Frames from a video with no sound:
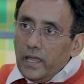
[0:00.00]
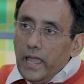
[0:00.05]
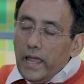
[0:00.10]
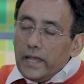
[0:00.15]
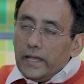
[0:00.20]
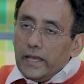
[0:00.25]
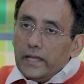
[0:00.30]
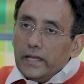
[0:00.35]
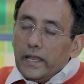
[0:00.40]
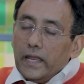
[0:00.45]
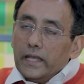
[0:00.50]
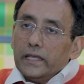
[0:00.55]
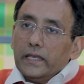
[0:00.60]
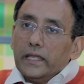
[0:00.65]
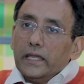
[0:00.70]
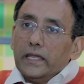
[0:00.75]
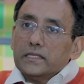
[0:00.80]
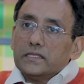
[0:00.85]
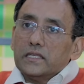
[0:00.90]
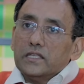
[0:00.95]

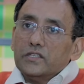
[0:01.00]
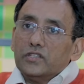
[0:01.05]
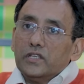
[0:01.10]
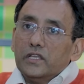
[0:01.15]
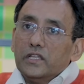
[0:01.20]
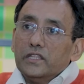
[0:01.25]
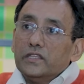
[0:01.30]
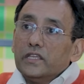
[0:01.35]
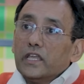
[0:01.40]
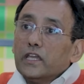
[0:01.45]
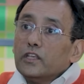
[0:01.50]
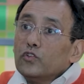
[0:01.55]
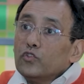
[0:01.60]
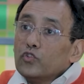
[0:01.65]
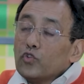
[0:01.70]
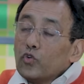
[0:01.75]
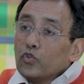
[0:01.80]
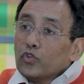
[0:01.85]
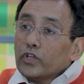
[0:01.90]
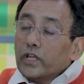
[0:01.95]
And essentially there you
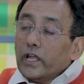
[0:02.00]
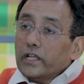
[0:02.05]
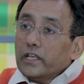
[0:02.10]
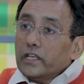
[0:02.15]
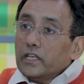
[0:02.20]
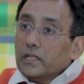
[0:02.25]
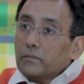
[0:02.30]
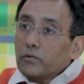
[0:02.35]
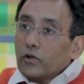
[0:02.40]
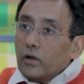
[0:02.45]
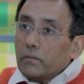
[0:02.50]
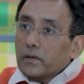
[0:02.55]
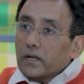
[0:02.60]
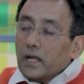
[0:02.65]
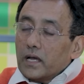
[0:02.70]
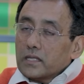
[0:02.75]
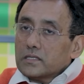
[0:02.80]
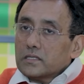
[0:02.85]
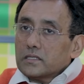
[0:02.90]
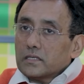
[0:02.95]
do not get any
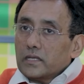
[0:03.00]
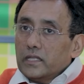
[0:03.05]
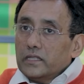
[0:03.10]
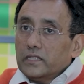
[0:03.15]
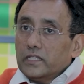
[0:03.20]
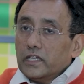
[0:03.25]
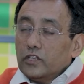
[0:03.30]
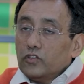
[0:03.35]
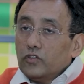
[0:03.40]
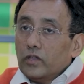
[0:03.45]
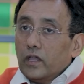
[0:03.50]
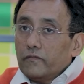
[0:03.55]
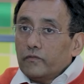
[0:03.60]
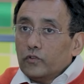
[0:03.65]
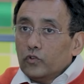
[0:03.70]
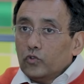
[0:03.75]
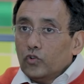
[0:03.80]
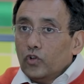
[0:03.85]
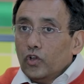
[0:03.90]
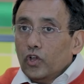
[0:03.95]
proper answer, and there you
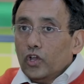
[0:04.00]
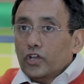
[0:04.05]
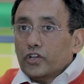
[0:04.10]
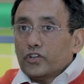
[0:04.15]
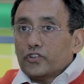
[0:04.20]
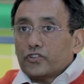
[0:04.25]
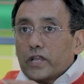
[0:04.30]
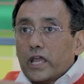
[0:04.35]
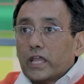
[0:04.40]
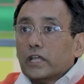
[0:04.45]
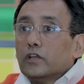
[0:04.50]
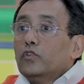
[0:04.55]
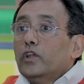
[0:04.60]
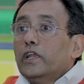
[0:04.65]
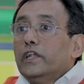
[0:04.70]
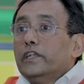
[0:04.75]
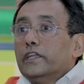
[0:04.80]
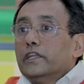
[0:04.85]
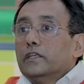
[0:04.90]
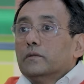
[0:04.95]
have to
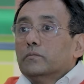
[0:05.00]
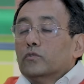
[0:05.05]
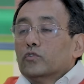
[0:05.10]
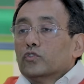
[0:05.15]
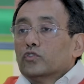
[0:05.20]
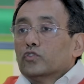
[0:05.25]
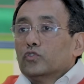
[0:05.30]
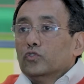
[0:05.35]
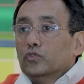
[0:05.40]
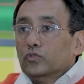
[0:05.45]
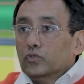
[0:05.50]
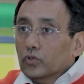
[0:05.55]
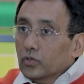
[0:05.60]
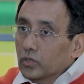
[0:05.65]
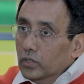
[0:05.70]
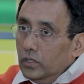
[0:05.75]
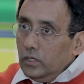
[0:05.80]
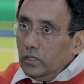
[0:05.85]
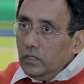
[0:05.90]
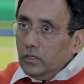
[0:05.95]
triangulate it more through
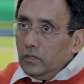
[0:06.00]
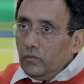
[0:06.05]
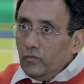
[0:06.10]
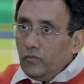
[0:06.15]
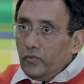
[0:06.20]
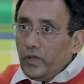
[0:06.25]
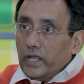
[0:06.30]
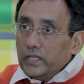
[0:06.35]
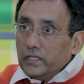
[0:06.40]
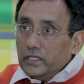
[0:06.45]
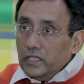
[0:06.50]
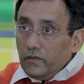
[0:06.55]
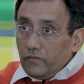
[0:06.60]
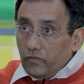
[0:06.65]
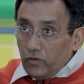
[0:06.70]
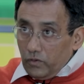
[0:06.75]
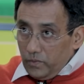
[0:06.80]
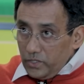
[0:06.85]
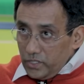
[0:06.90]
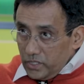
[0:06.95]
Google, where the
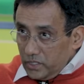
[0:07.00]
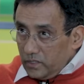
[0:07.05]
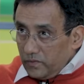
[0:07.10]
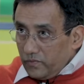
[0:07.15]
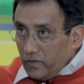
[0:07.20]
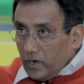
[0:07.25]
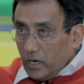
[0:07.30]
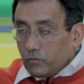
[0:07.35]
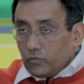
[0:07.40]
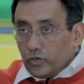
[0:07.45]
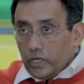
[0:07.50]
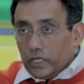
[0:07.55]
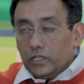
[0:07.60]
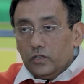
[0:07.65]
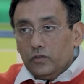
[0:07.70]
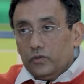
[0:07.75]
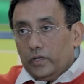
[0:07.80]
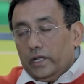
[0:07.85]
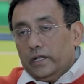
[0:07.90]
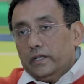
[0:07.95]
information is far more
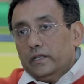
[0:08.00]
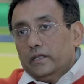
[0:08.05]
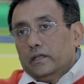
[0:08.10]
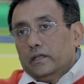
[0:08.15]
accurate.